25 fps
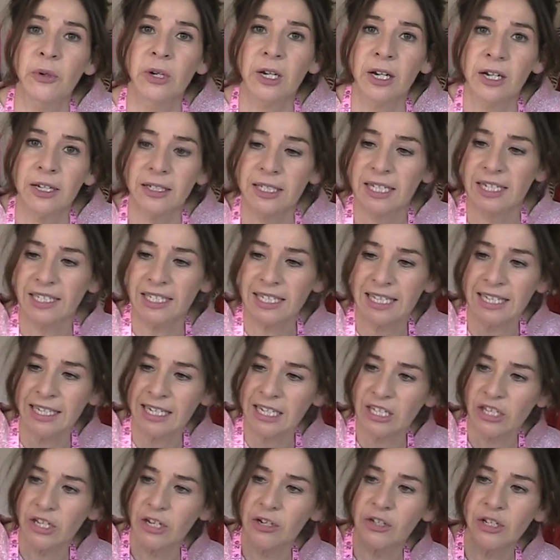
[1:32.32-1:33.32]
curtains and
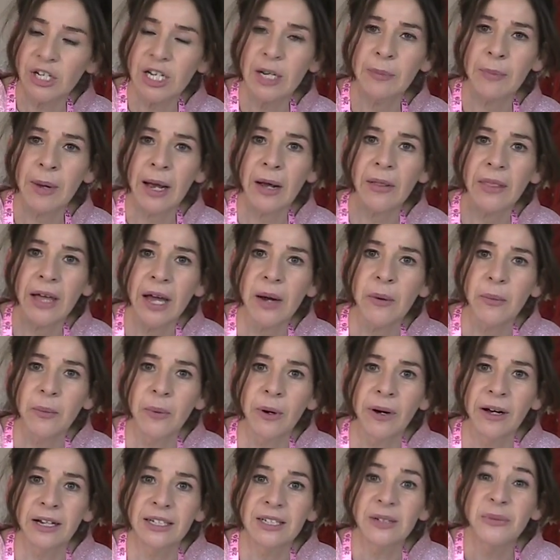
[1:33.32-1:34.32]
it's usually about that
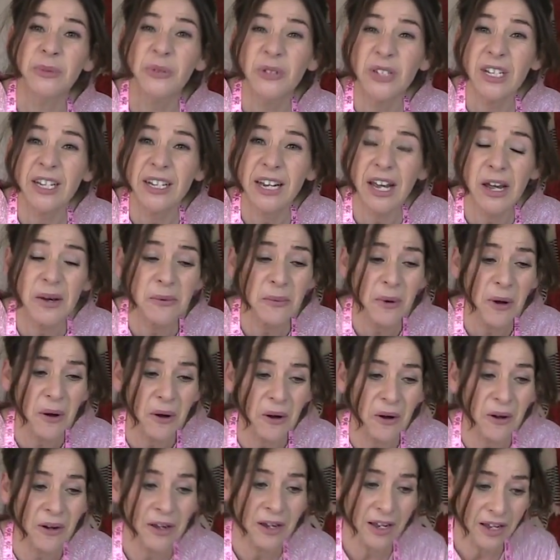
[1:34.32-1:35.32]
wide. Well, do you know
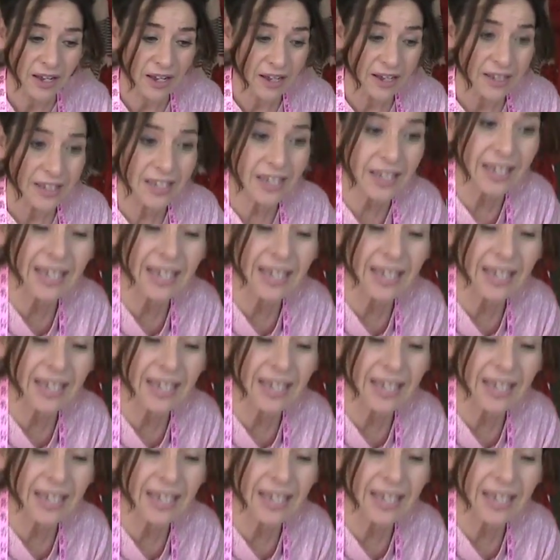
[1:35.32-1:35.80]
what? You can